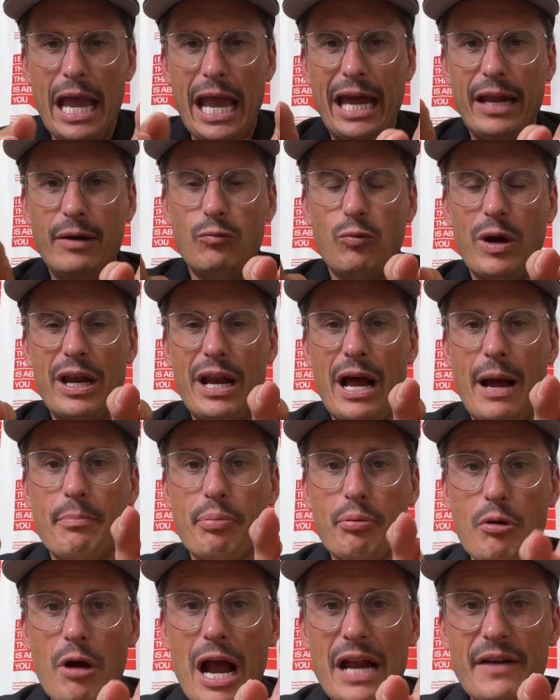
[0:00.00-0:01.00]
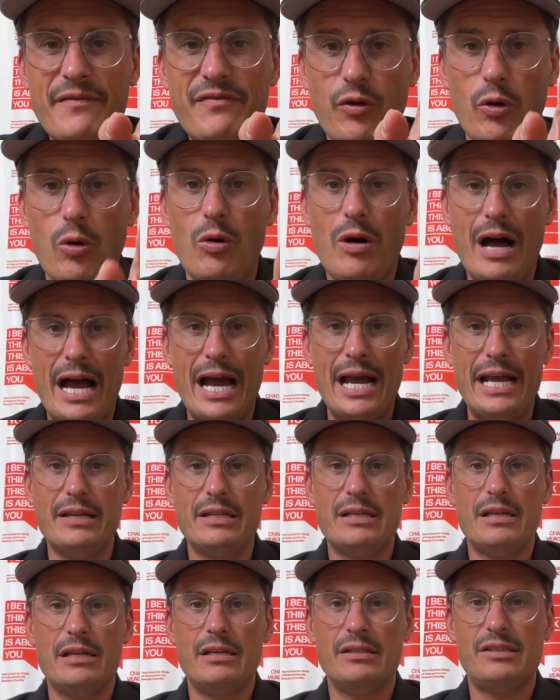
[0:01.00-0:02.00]
And when I'm prideful, I
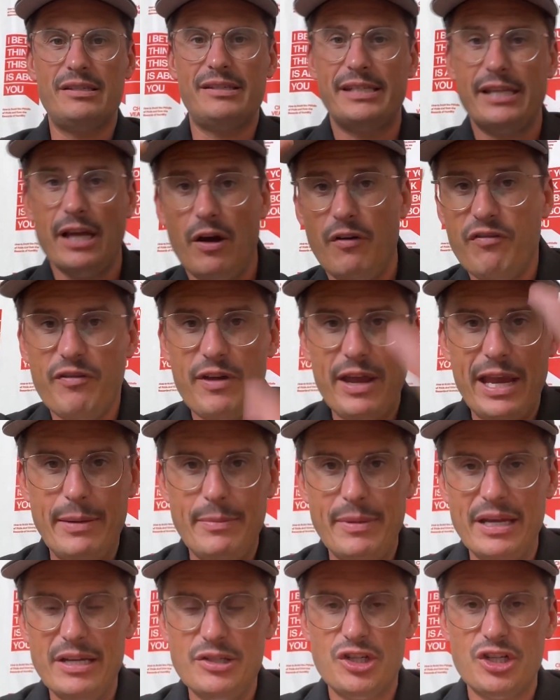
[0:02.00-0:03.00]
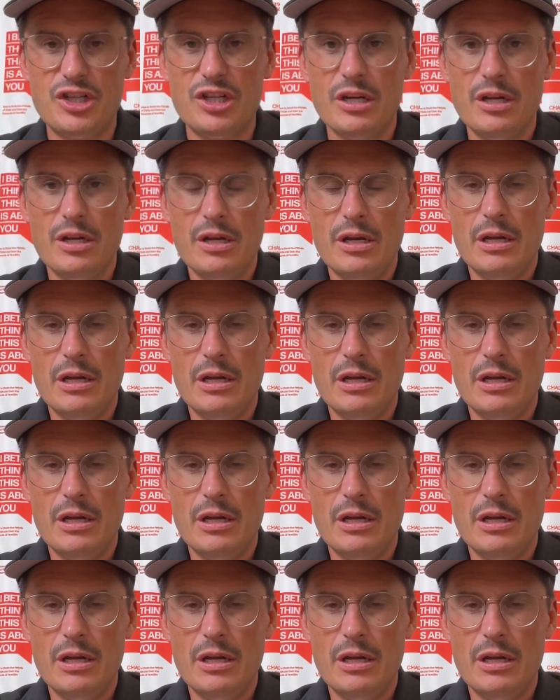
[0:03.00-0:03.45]
self-image,